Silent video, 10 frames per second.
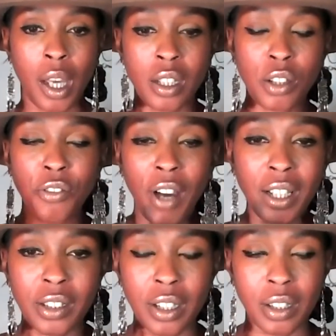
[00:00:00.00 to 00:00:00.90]
And the
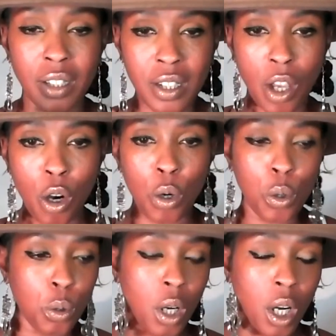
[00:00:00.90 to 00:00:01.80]
fact that this
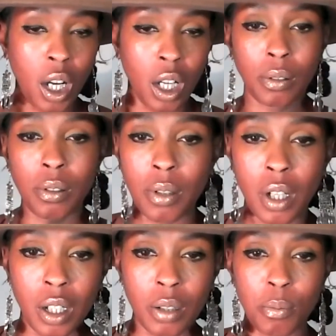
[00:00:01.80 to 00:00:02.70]
whole
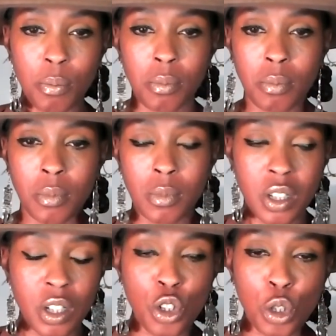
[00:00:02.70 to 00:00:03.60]

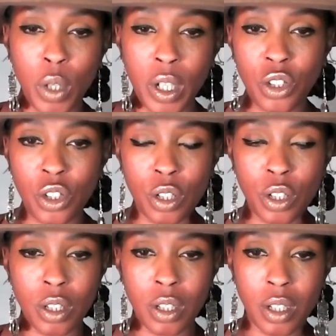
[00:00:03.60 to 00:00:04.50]

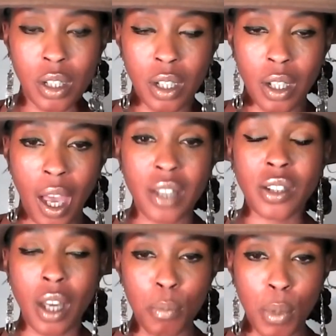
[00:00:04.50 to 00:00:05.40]
situation
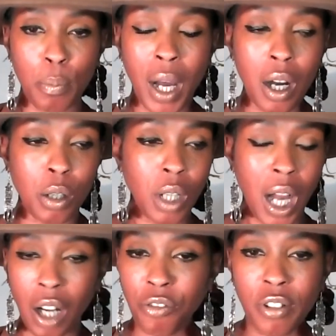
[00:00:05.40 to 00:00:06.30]
has come about,
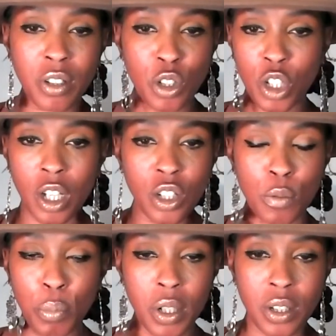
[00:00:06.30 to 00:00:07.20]
Alfred's
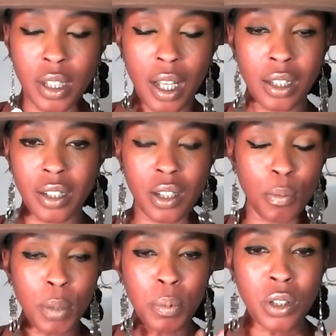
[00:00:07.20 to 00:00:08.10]
changing personality.
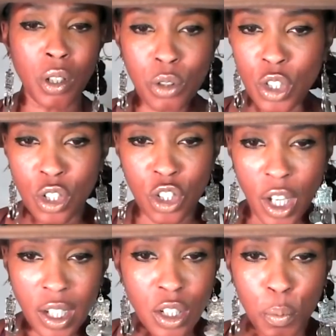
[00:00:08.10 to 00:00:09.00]
People don't just
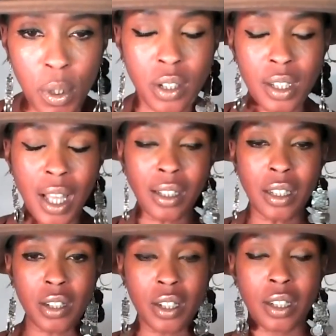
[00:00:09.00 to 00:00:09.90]
change
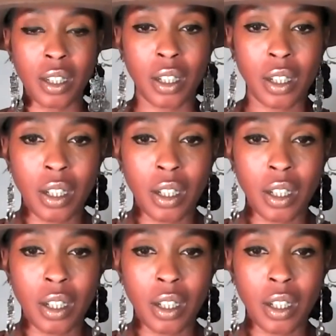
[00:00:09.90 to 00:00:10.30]
personality.